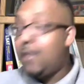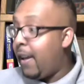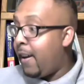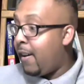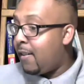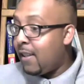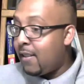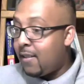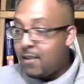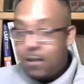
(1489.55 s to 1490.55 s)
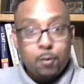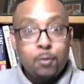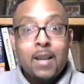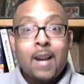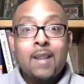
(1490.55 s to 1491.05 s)
There's
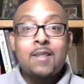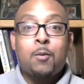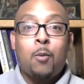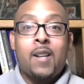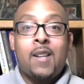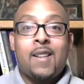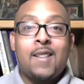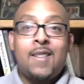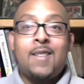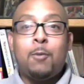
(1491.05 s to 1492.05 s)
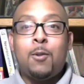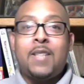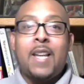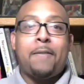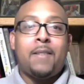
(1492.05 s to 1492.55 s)
2020. It will
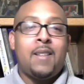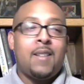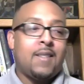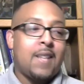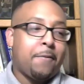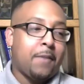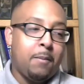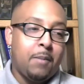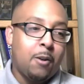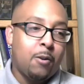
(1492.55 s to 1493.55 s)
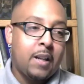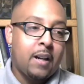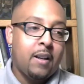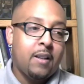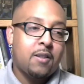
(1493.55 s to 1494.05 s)
definitely be going down
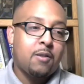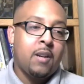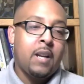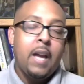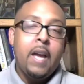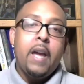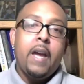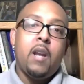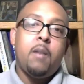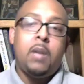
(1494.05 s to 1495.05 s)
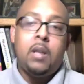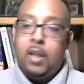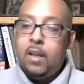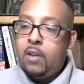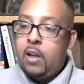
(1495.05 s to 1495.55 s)
in history. And I mean,
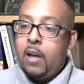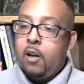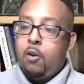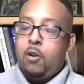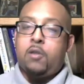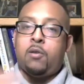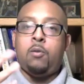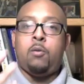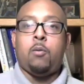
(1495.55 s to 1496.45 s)
even adding on to